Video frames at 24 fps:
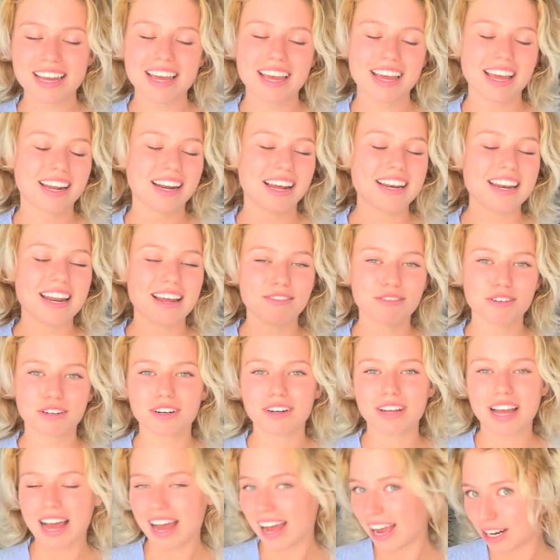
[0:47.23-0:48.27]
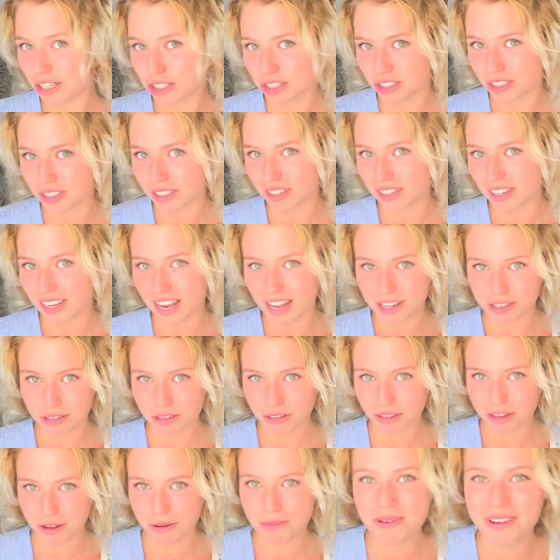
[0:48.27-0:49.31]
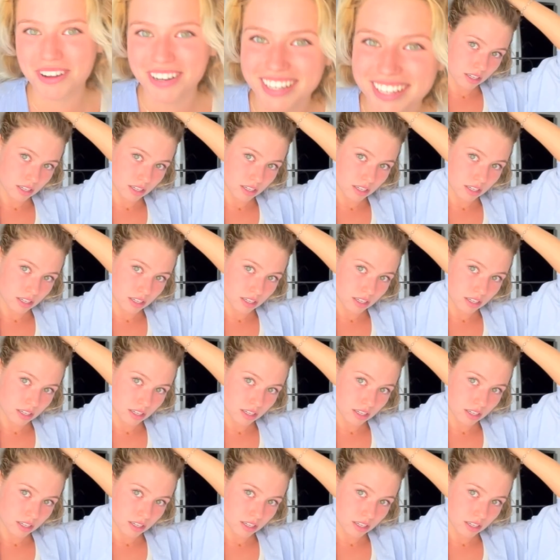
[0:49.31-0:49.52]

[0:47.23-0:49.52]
and I never actually answer them.